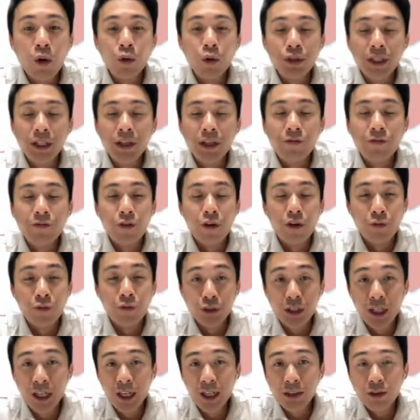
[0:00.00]
holding it for a few
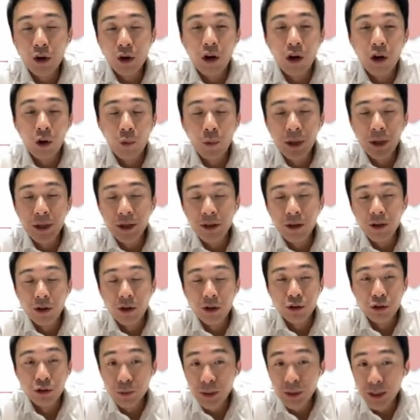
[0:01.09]
days or a week
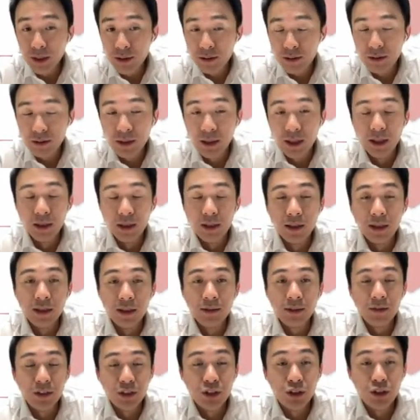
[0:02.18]
or two weeks uh, in
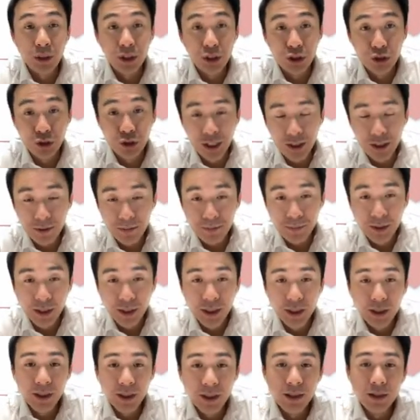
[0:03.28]
terms of a swing trade.
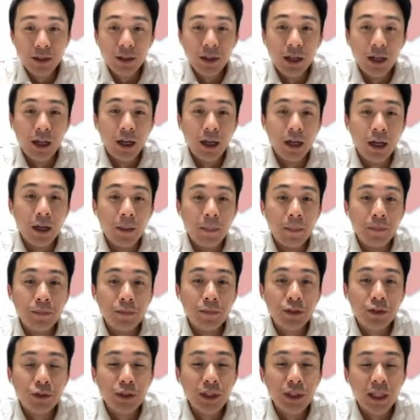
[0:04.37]
Um,
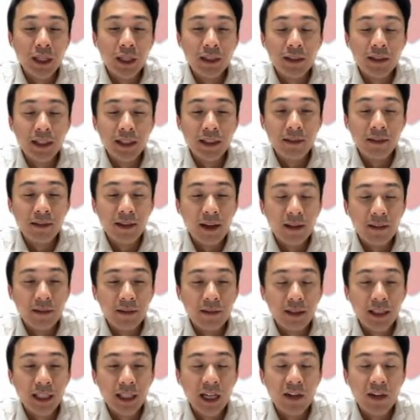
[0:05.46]
so they think that
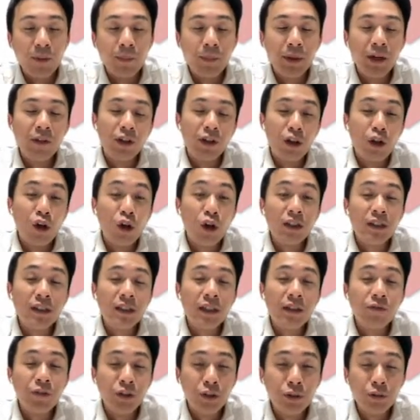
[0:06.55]
they have a bit of a longer
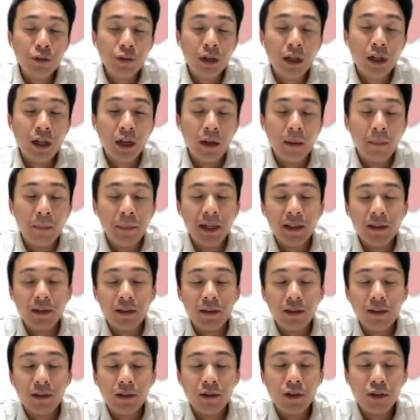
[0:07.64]
term view, uh, but
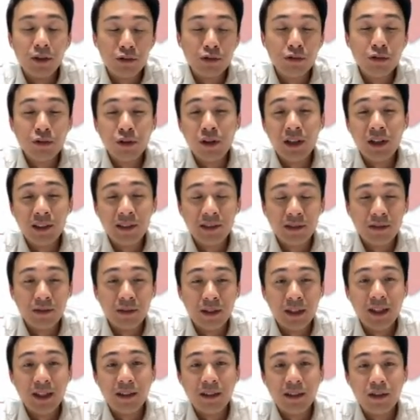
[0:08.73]
not too long as to
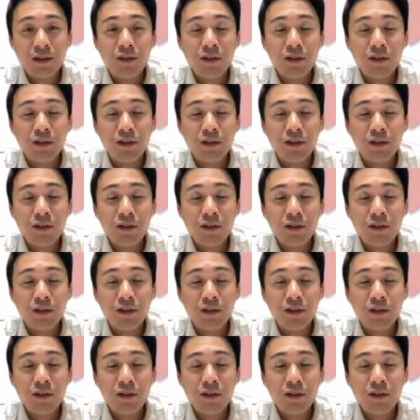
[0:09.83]
like you